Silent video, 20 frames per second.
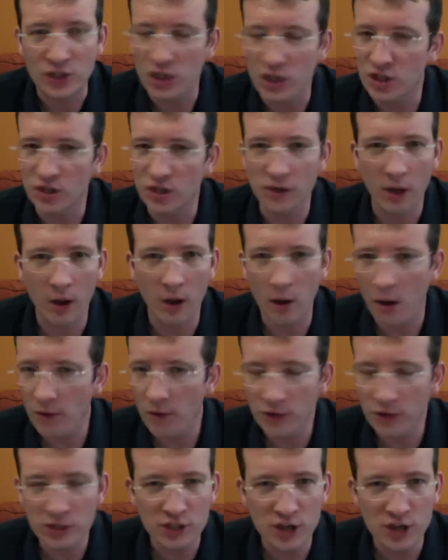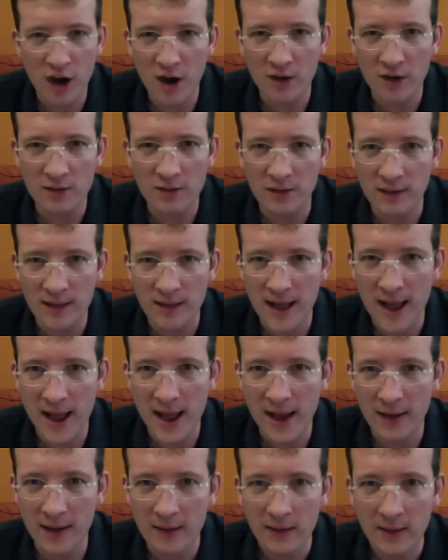just all the stars
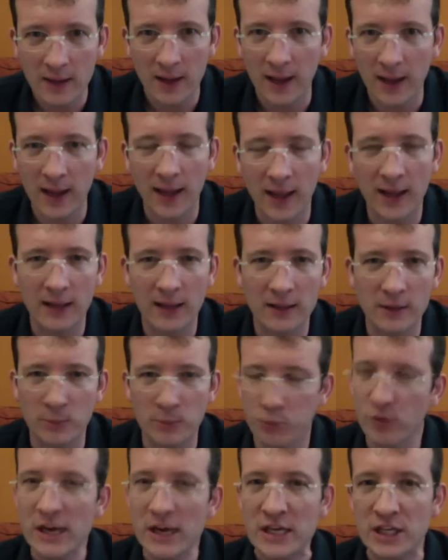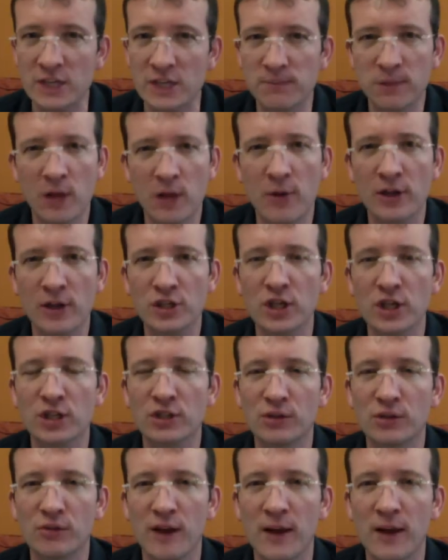align, and the breeze is blowing just
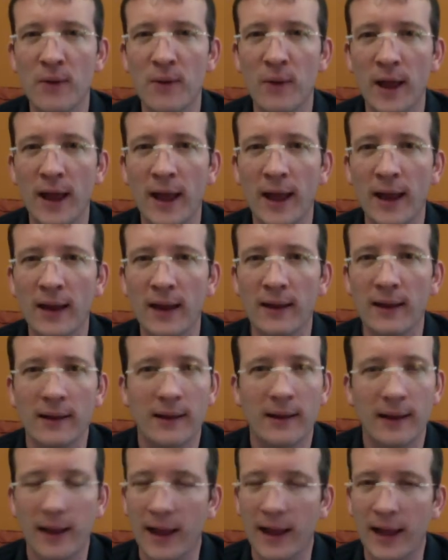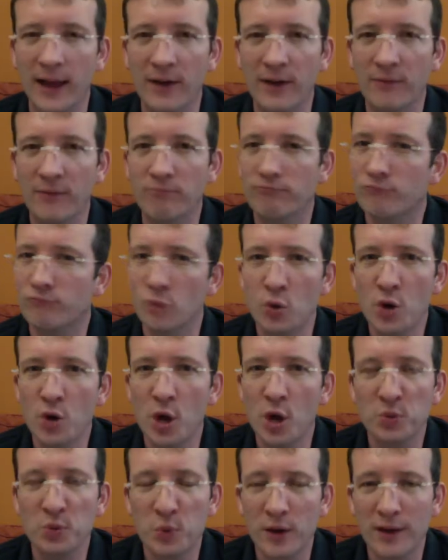the right way, and who
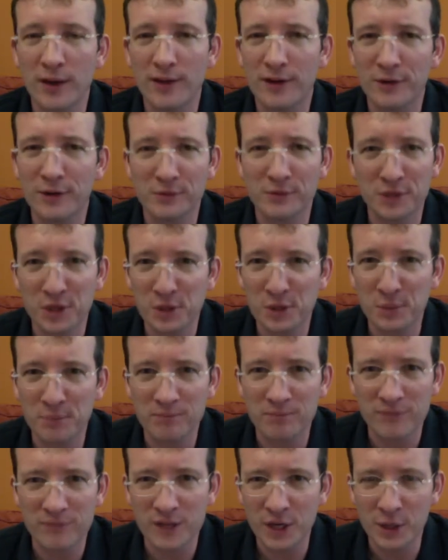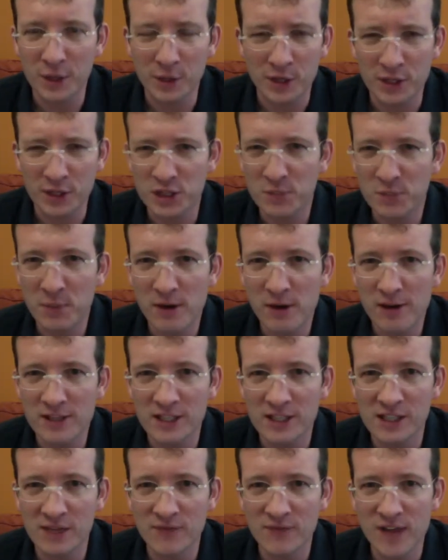knows what other little
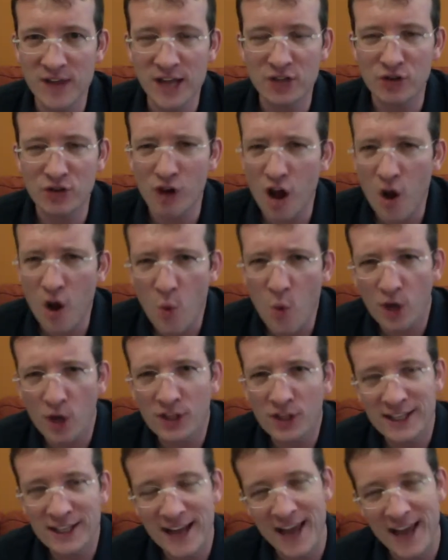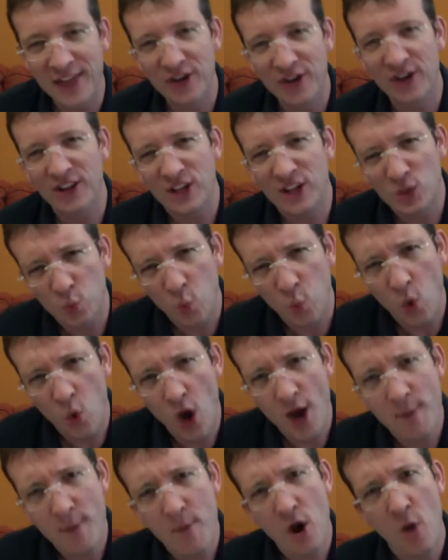conspiracies of nature all work together in this
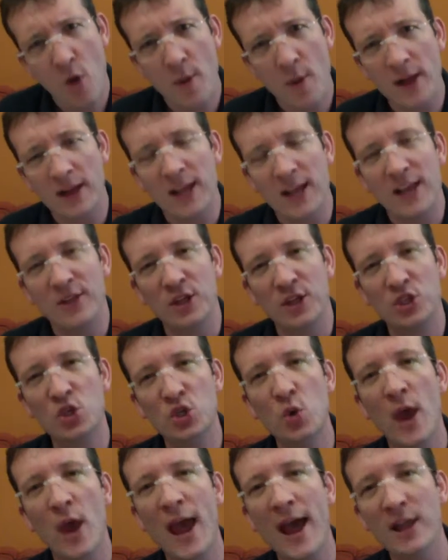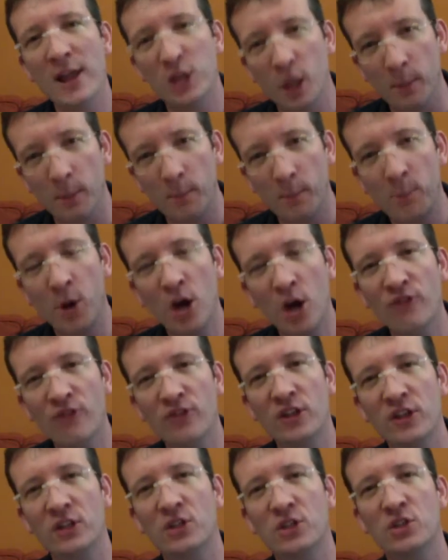one moment that you had the
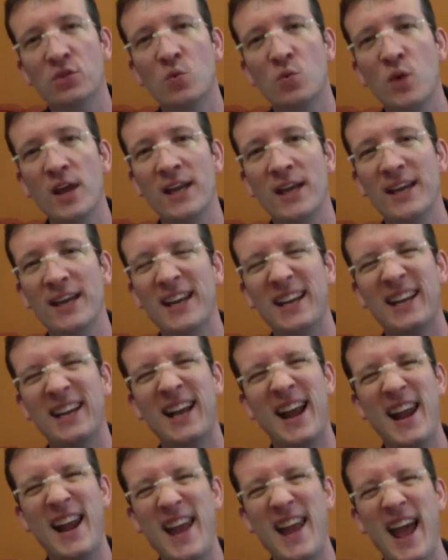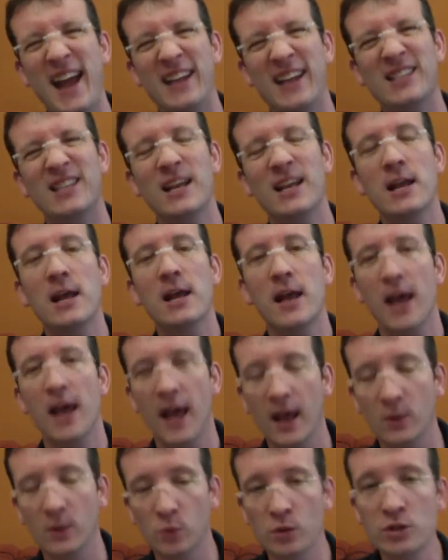perfect swing, and it connects.
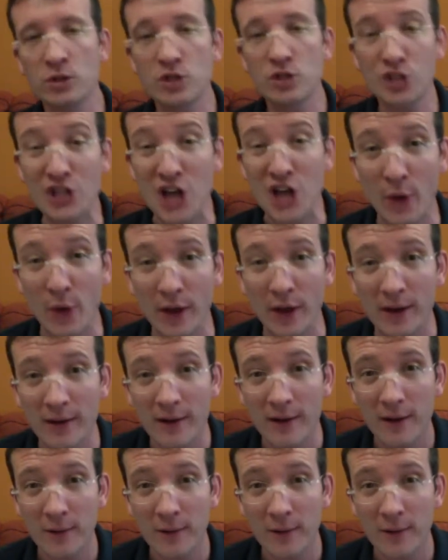And wouldn't you know it,